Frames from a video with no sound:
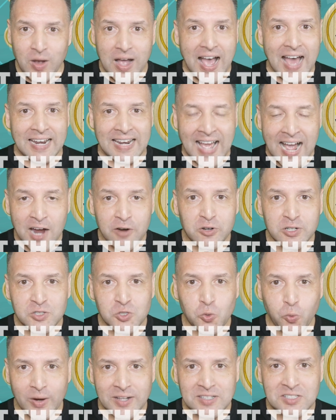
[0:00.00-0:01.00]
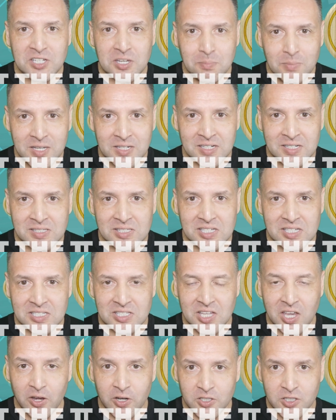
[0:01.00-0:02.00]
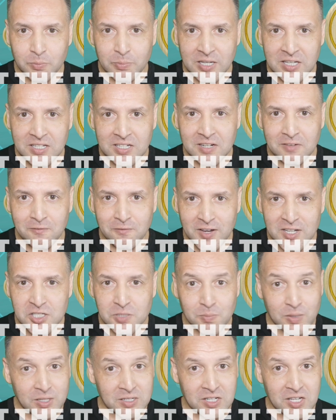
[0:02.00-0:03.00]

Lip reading: An hour and 20 minutes is going to be an investment